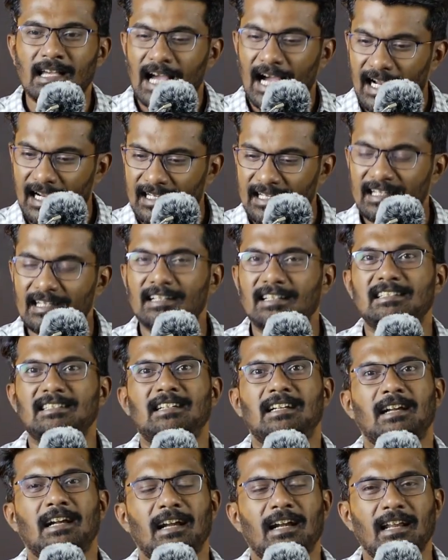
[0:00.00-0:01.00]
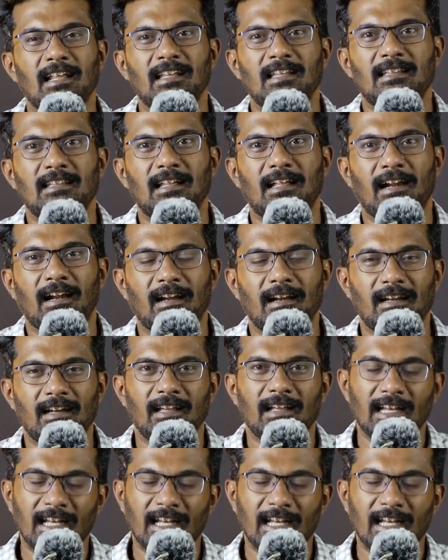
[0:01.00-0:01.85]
and it is trading in the red.